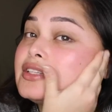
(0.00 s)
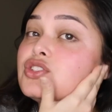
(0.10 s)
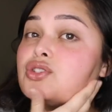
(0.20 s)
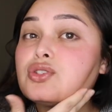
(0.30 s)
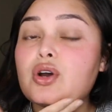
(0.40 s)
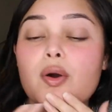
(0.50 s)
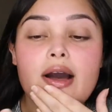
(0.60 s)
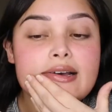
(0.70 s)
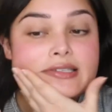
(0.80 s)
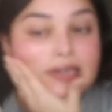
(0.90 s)
It's so
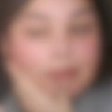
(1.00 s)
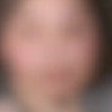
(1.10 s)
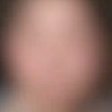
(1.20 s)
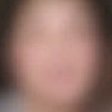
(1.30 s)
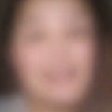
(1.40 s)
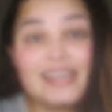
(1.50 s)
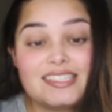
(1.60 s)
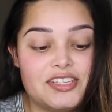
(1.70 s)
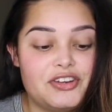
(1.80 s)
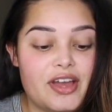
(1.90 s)
awesome. All right
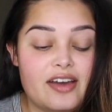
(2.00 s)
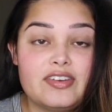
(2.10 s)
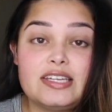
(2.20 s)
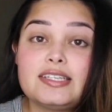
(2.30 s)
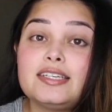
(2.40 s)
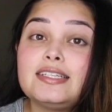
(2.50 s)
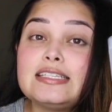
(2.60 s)
guys, there you have it.